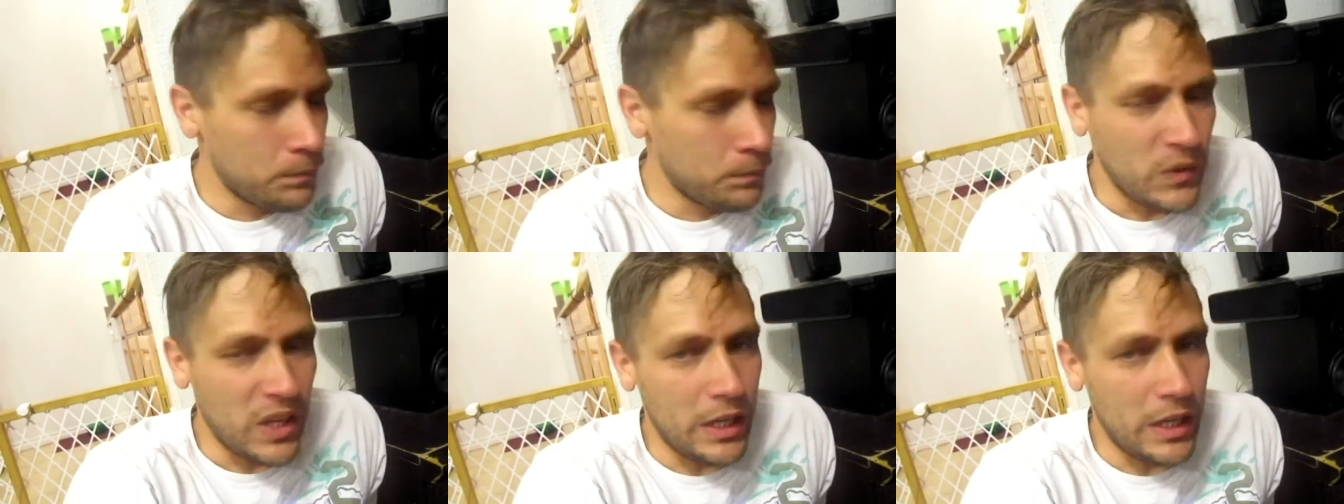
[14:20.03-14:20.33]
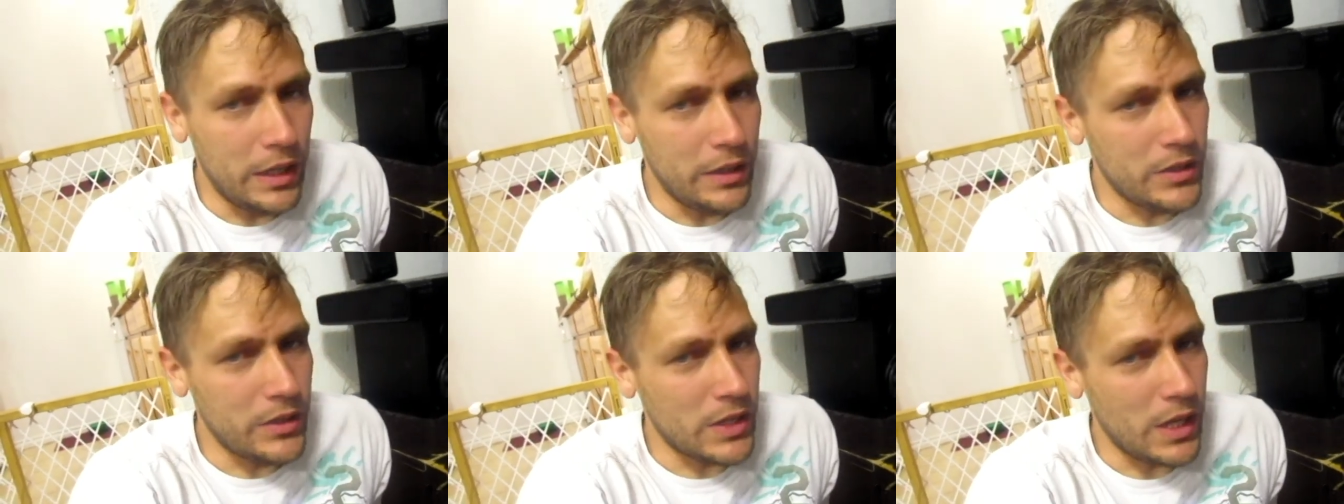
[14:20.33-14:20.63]
He
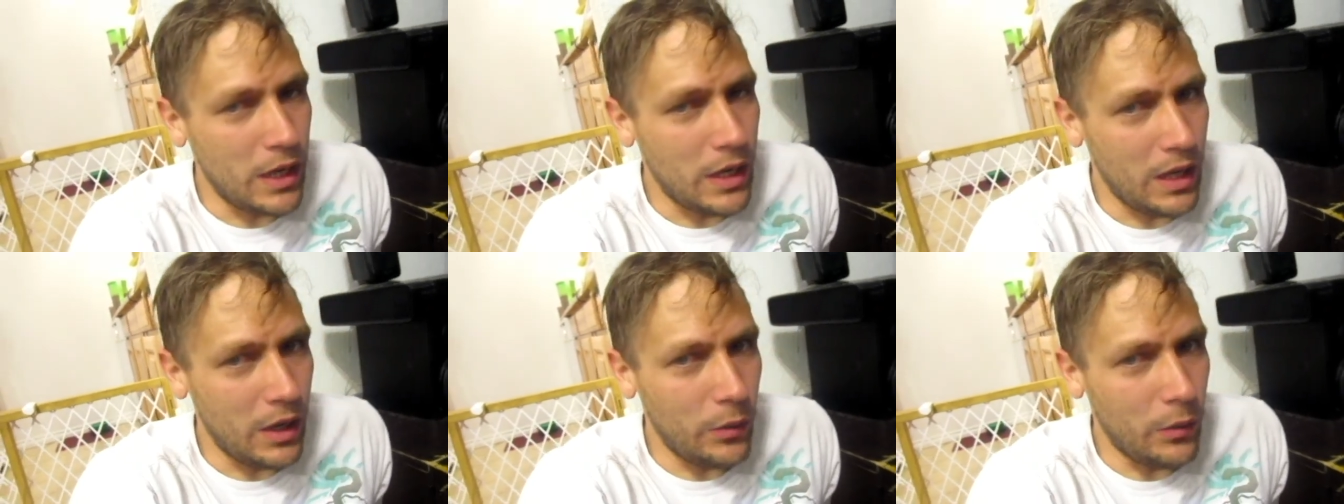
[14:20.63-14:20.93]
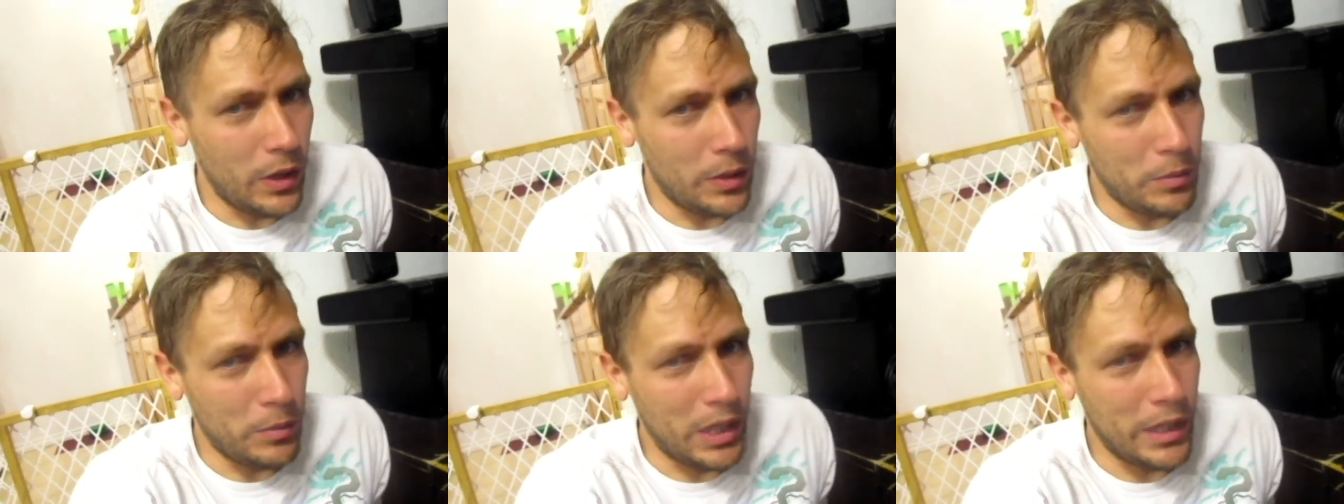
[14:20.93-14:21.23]
didn't say
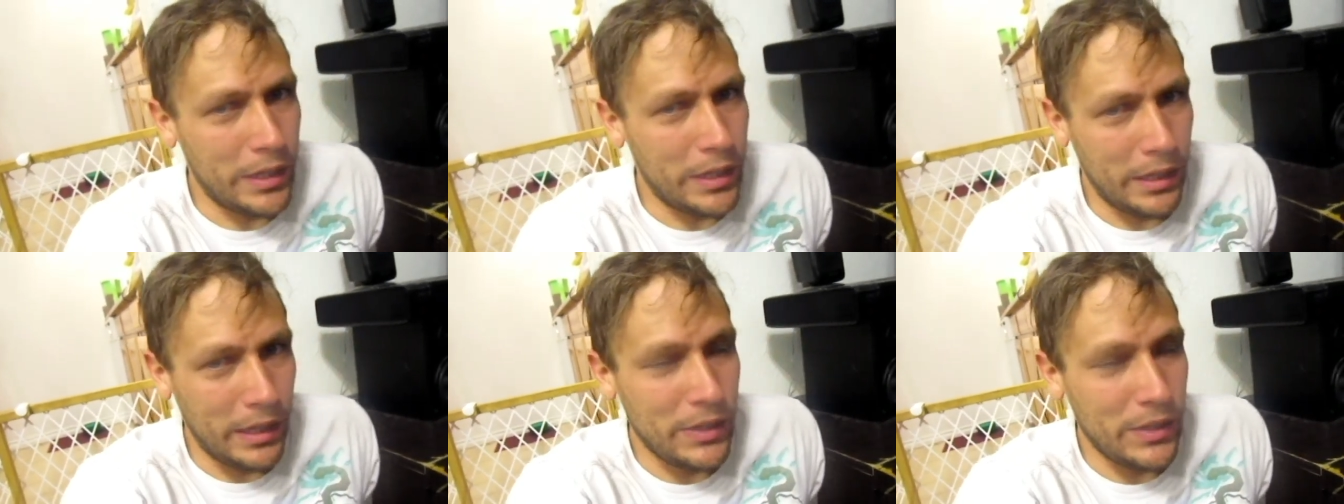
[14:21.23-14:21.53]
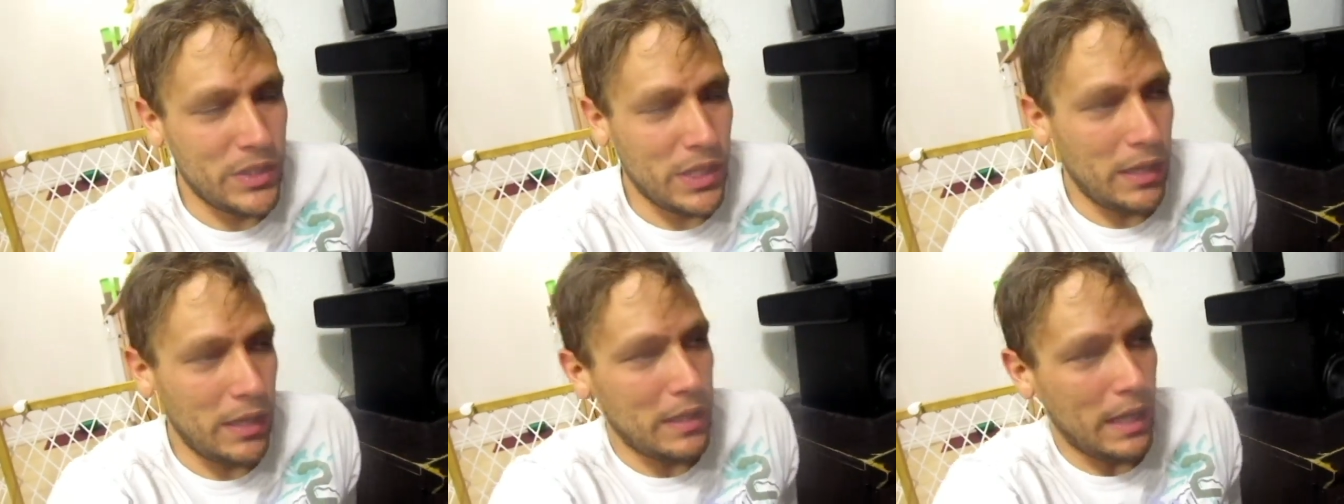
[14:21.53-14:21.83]
network marketing, he
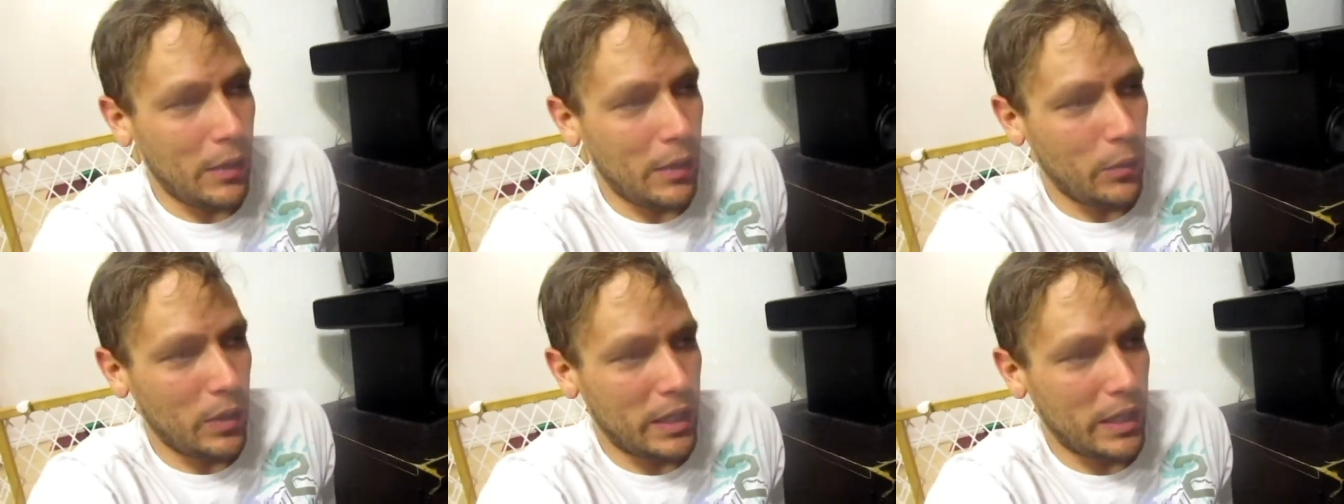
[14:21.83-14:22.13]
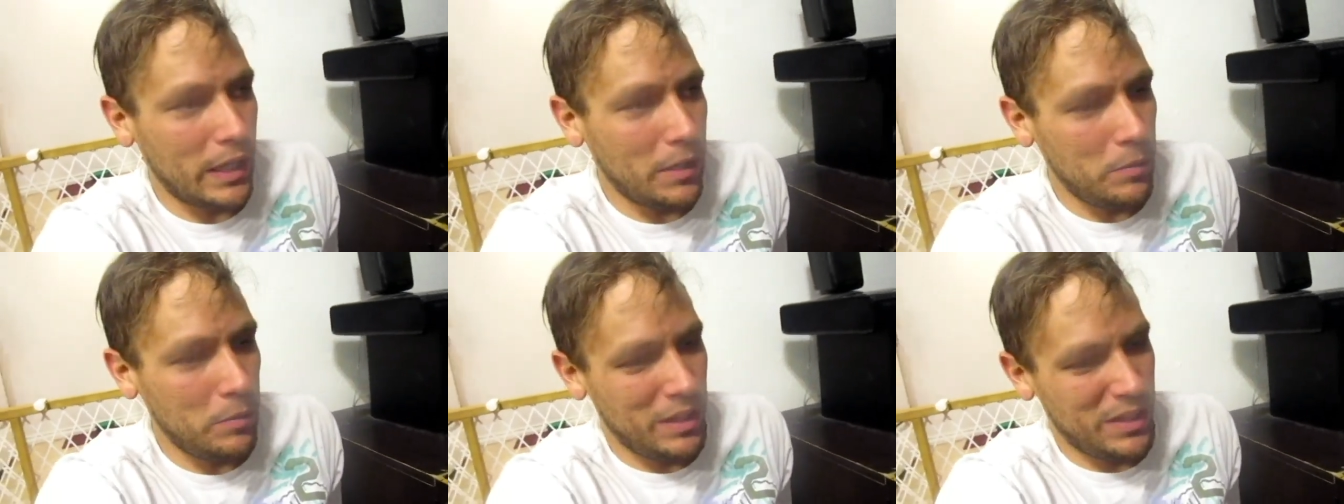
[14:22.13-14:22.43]
said
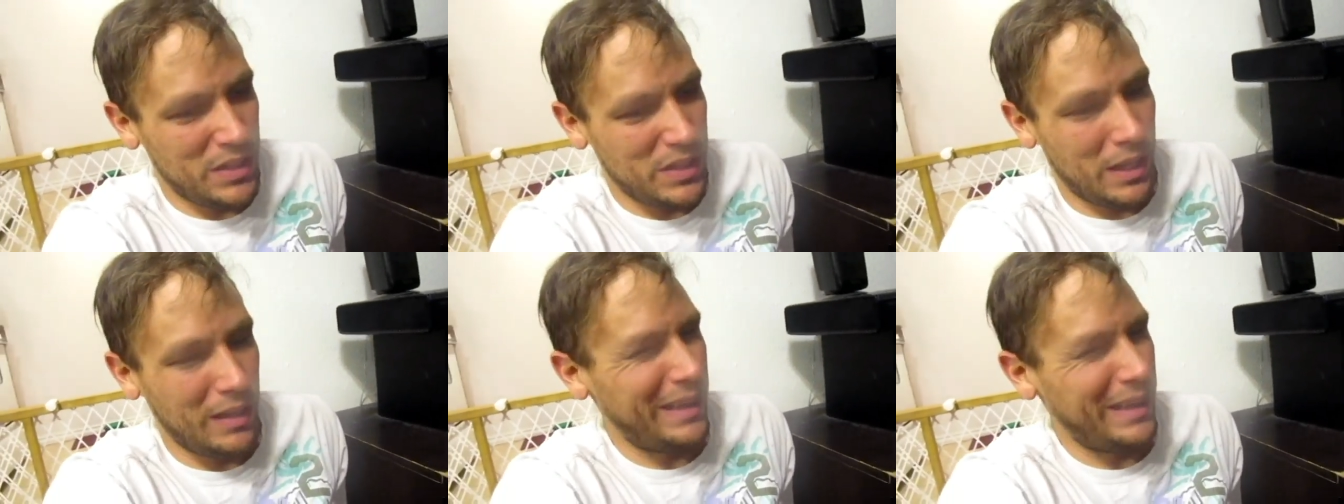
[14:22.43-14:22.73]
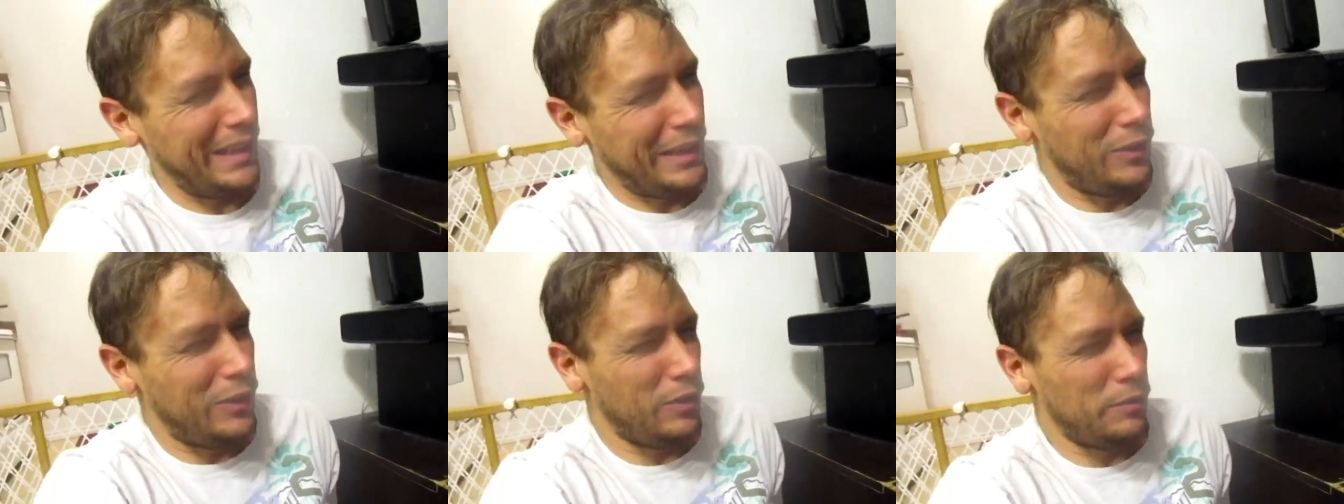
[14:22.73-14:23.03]
networking, but it sounded
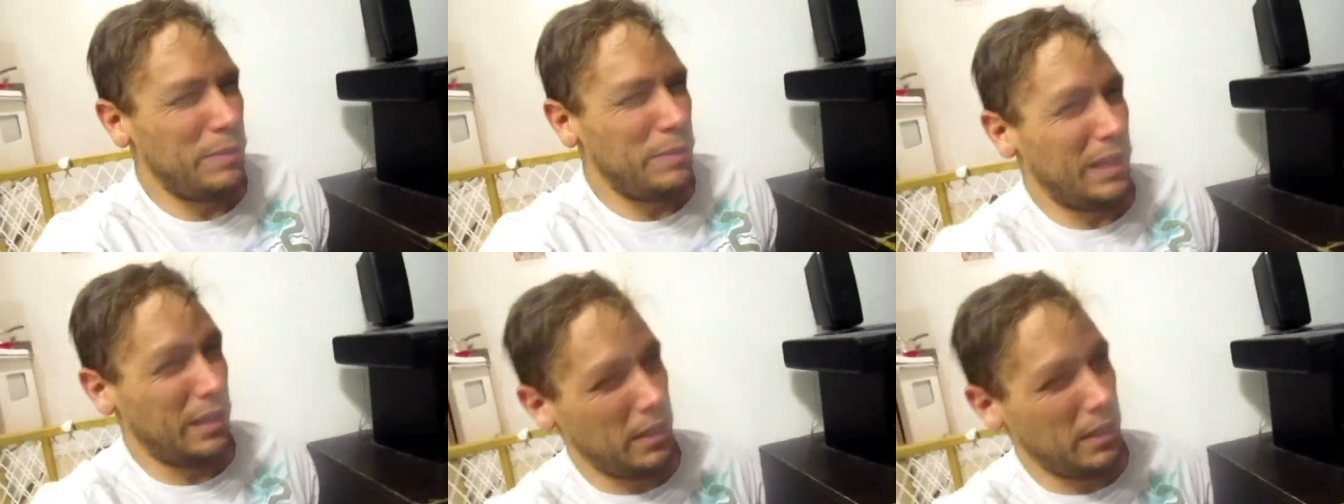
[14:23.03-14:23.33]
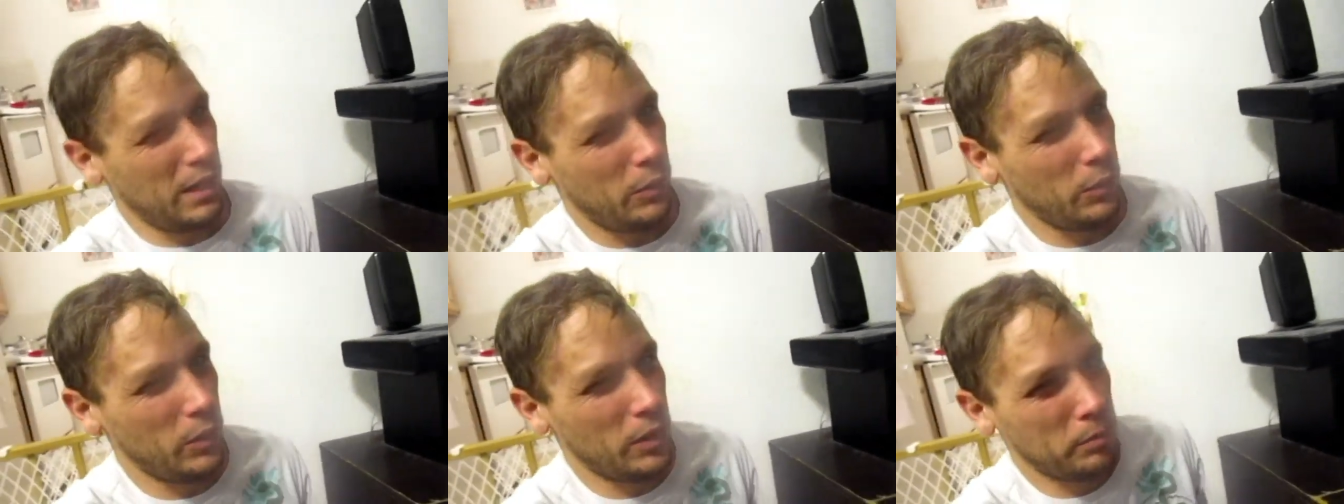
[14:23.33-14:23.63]
like it could have been a
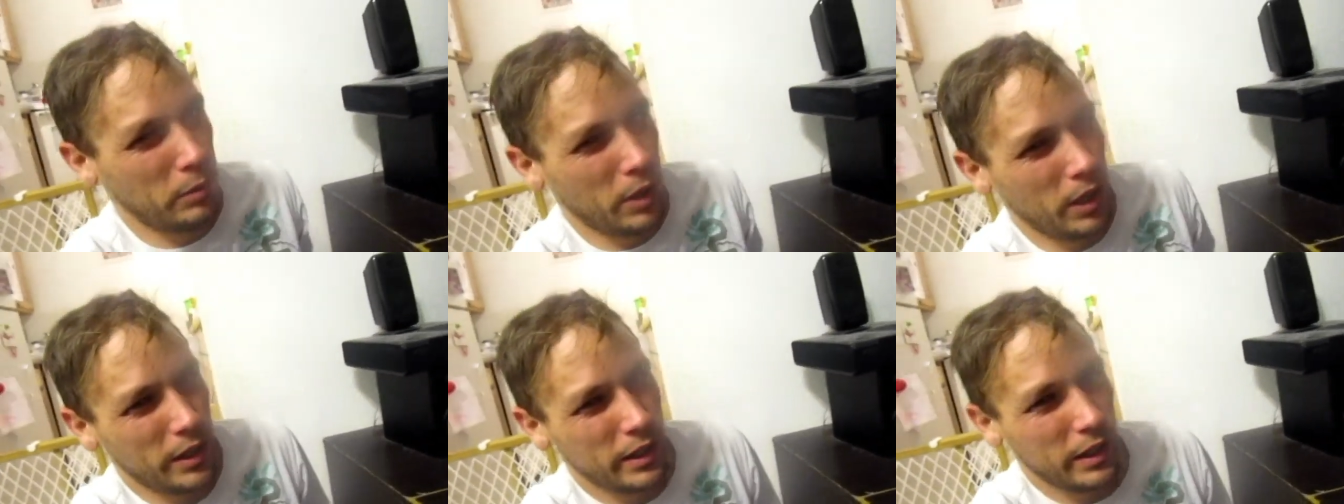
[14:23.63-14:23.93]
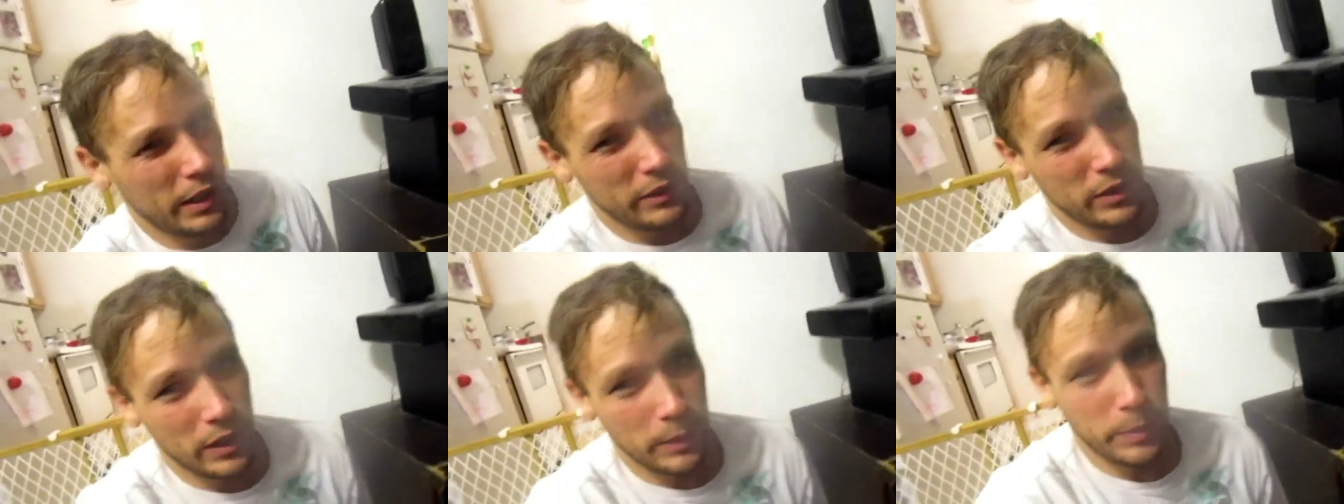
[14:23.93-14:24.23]
network
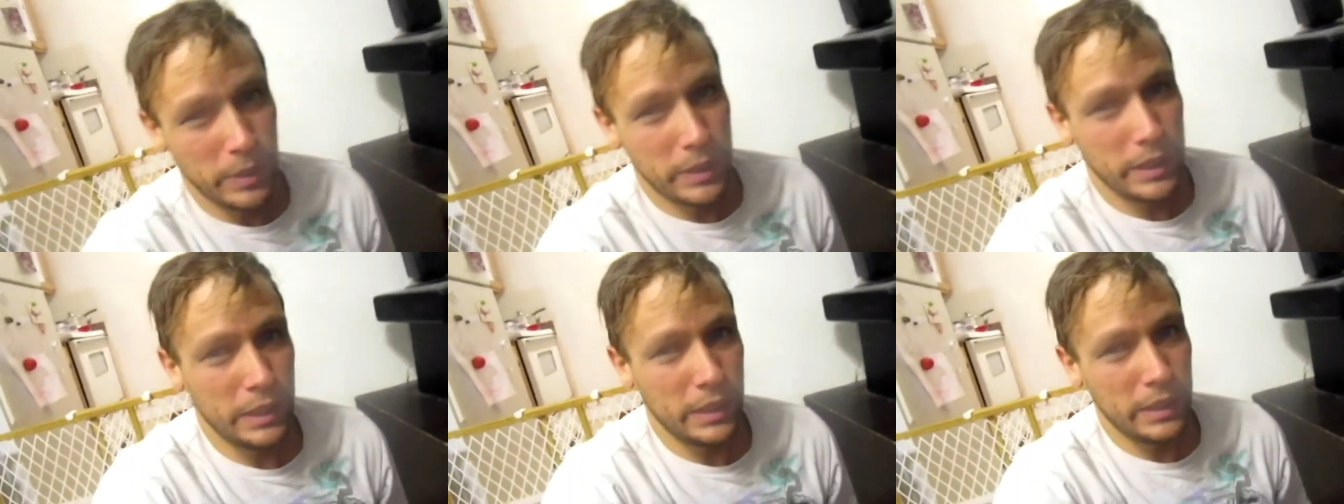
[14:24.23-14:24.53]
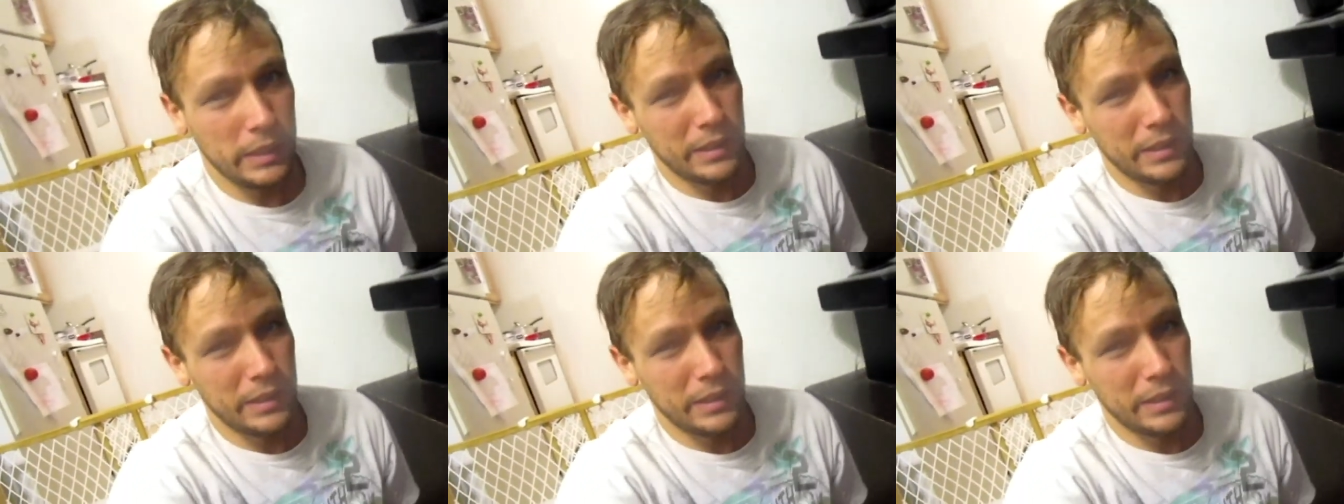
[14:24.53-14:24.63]
marketing type of thing.